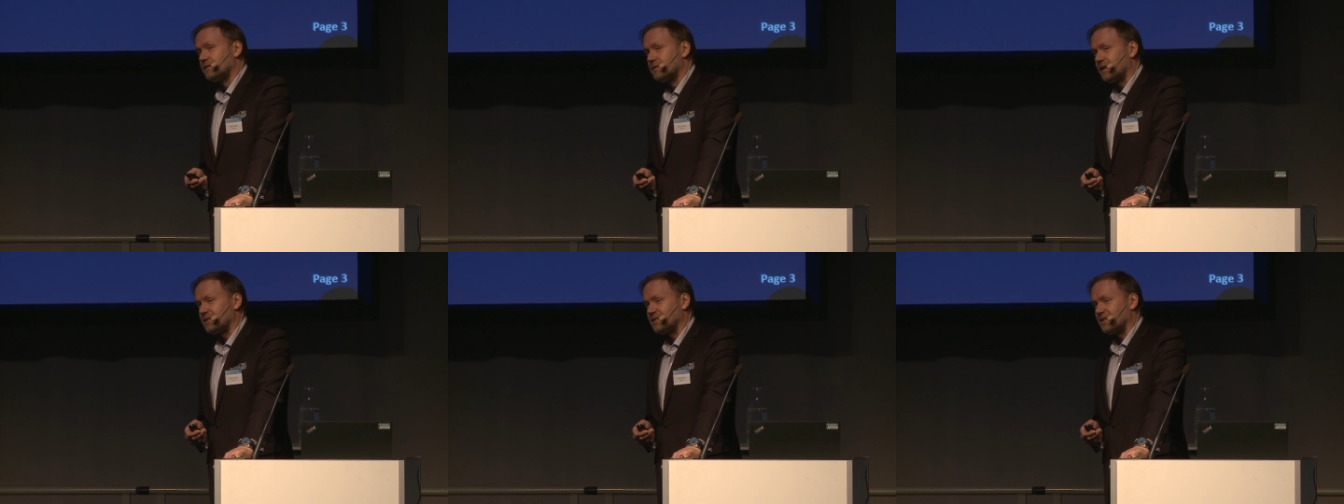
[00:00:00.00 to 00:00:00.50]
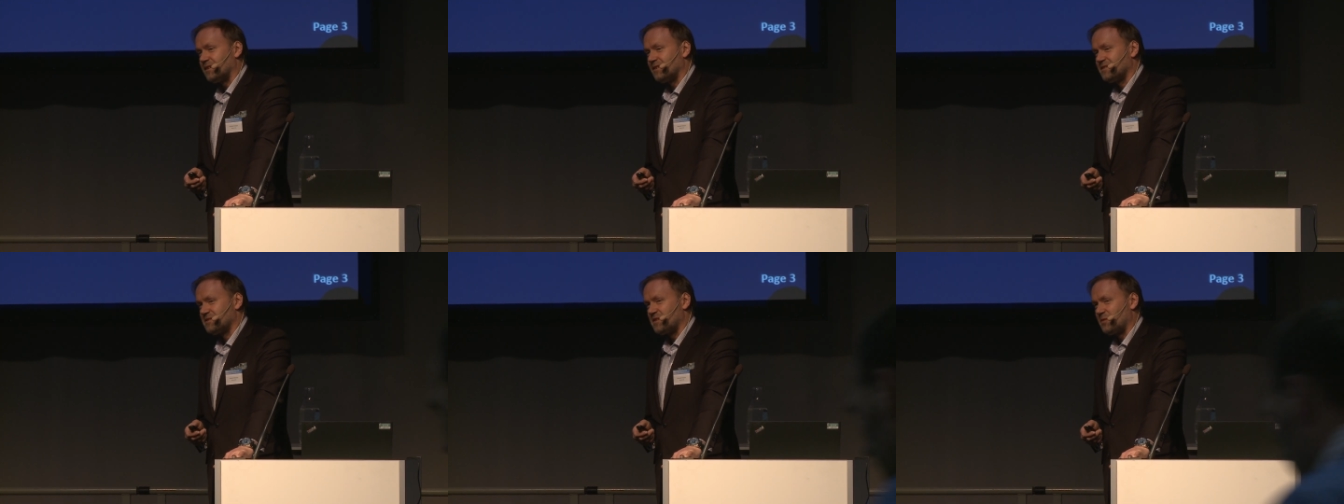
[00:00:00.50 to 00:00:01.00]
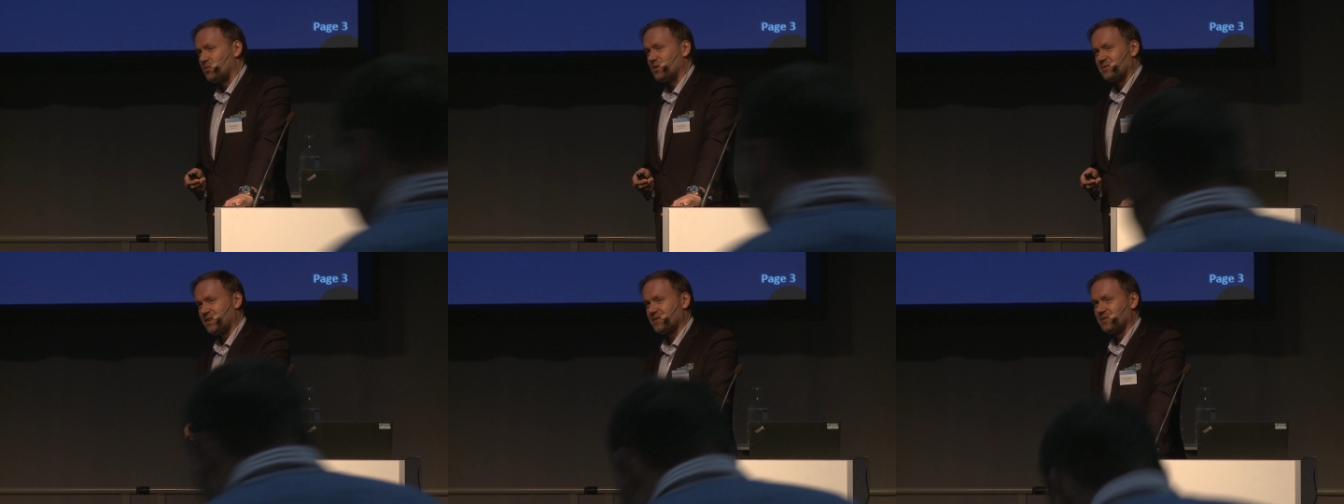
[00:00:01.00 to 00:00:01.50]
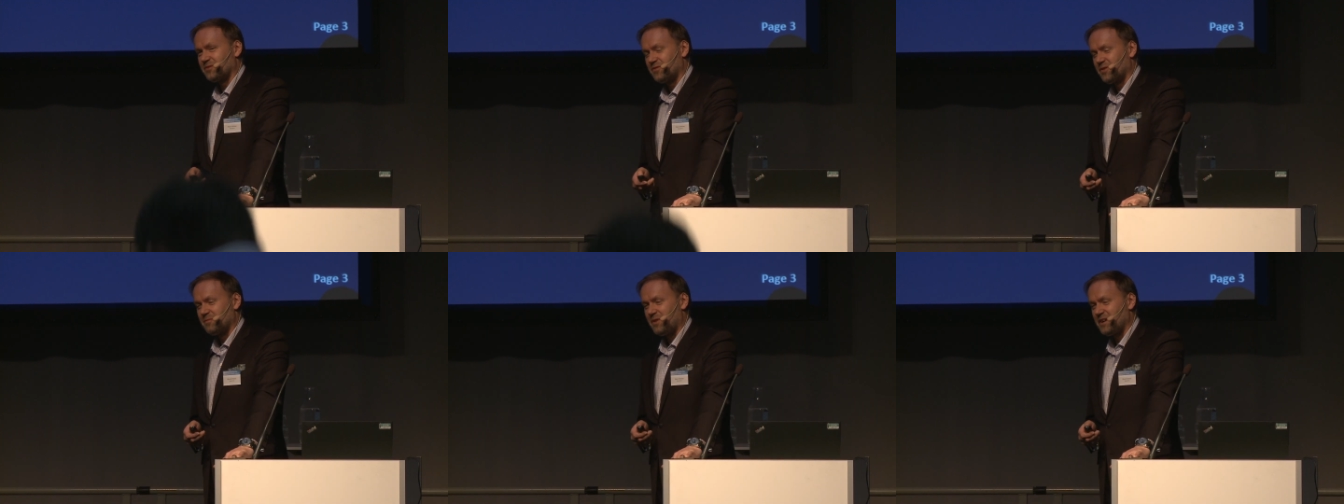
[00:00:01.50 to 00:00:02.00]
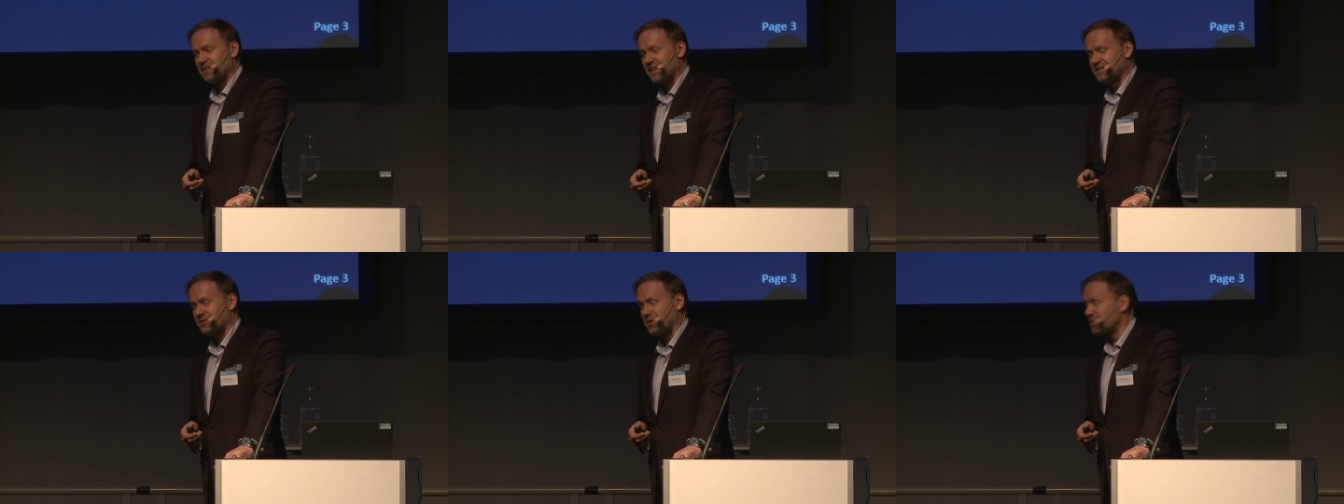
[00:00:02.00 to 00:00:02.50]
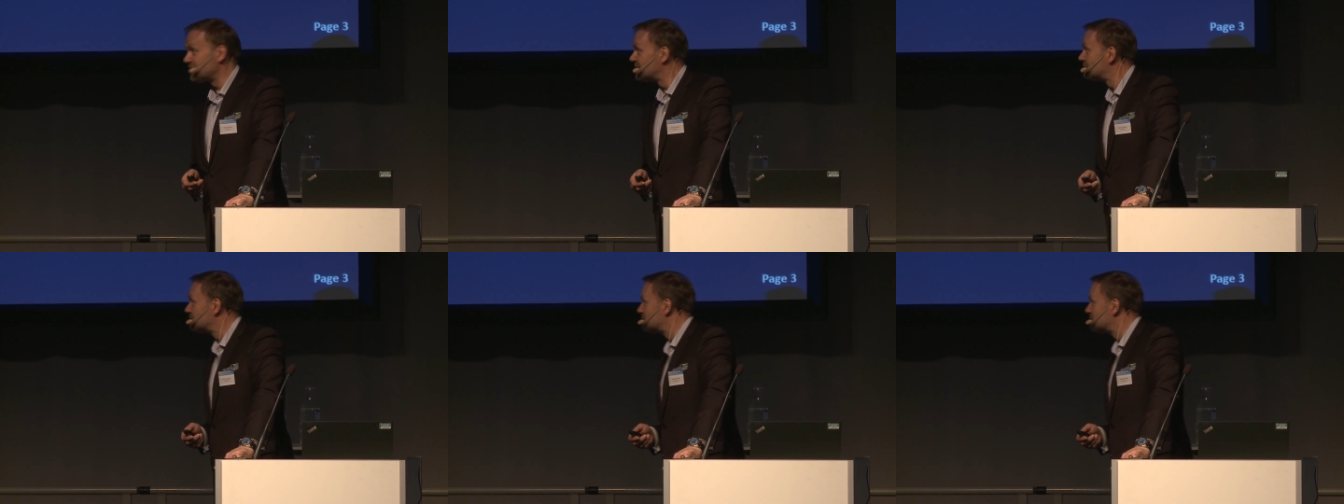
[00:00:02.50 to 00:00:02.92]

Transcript: that is a, a world record for a biogas truck.